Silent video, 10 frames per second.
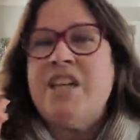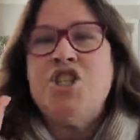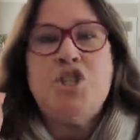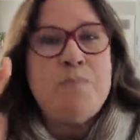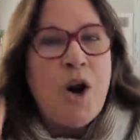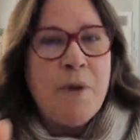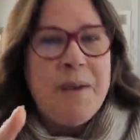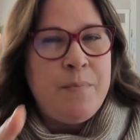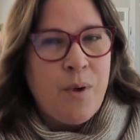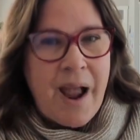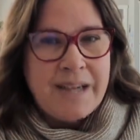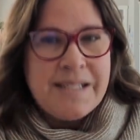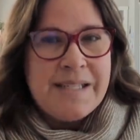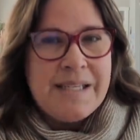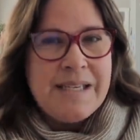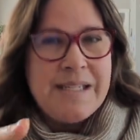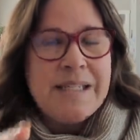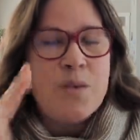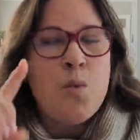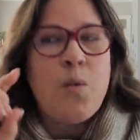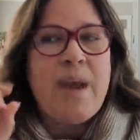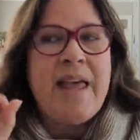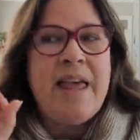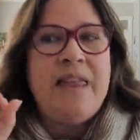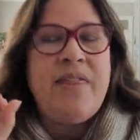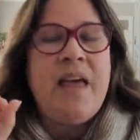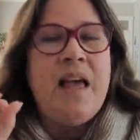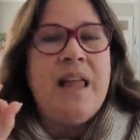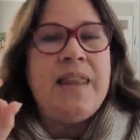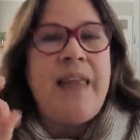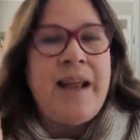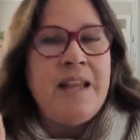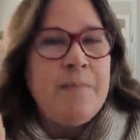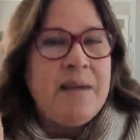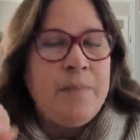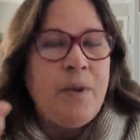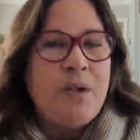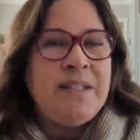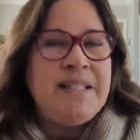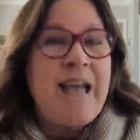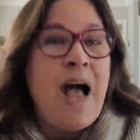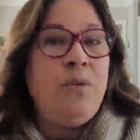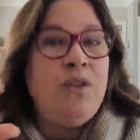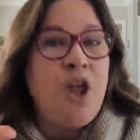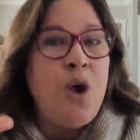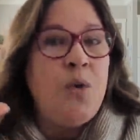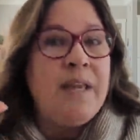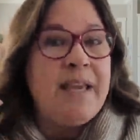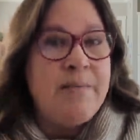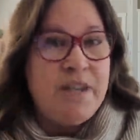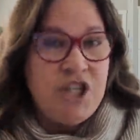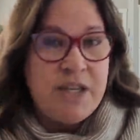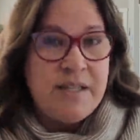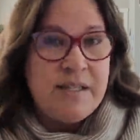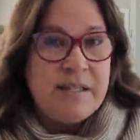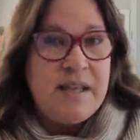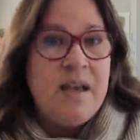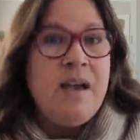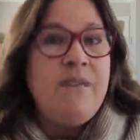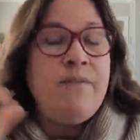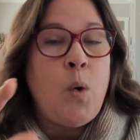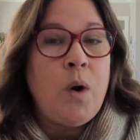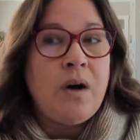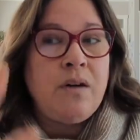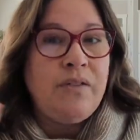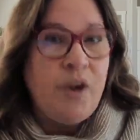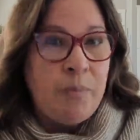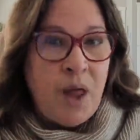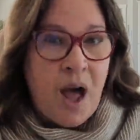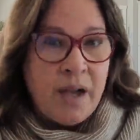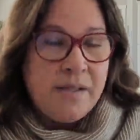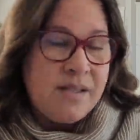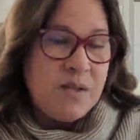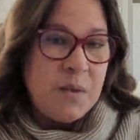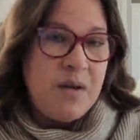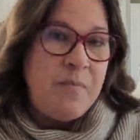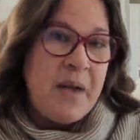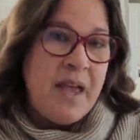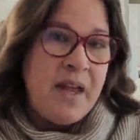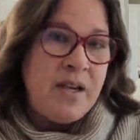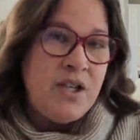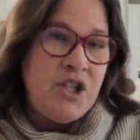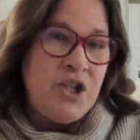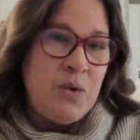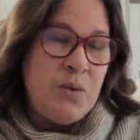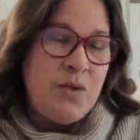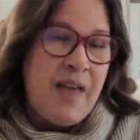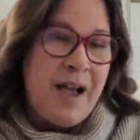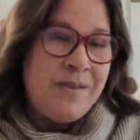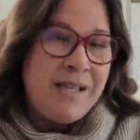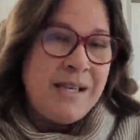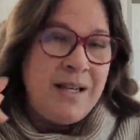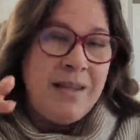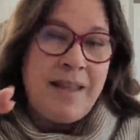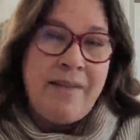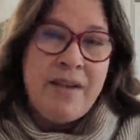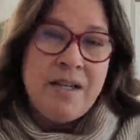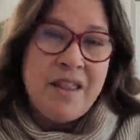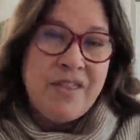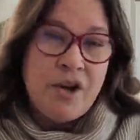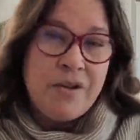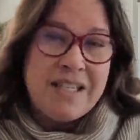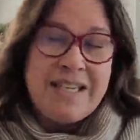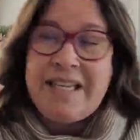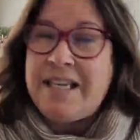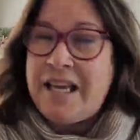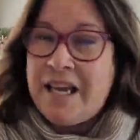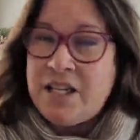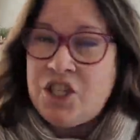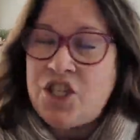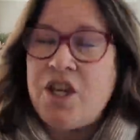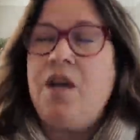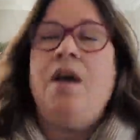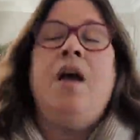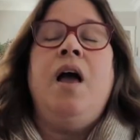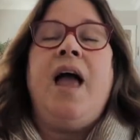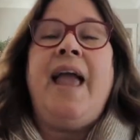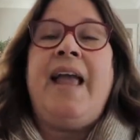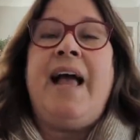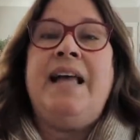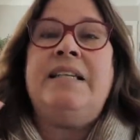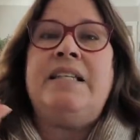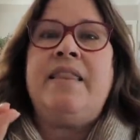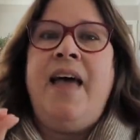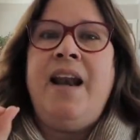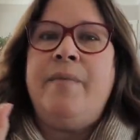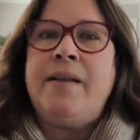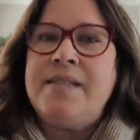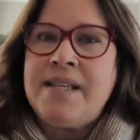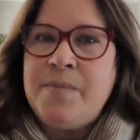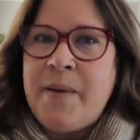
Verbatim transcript: schmarmy practices with letting people download images for their blogs. This would have been 2011 to 13 ish. And then about six